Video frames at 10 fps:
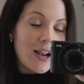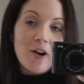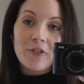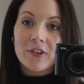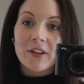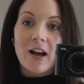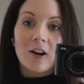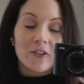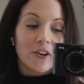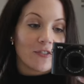And now for the
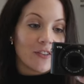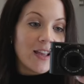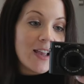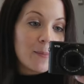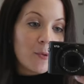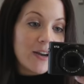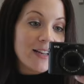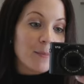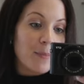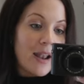outfit of the day, I'm
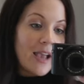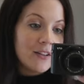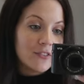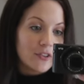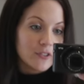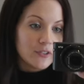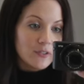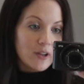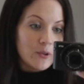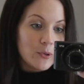wearing a black
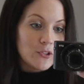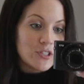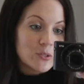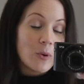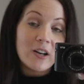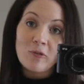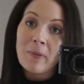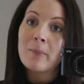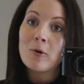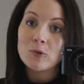turtleneck, which is one of
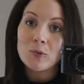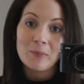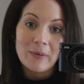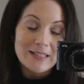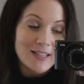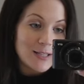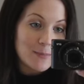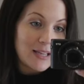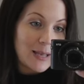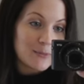my most worn pieces in
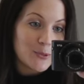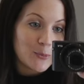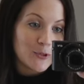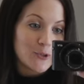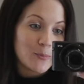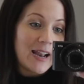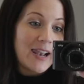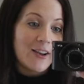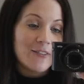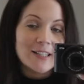my capsule wardrobe. I
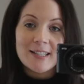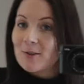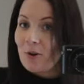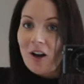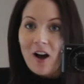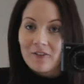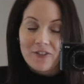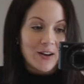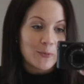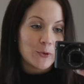love it, it's so
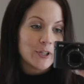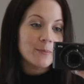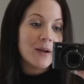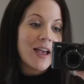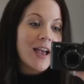comfy and warm.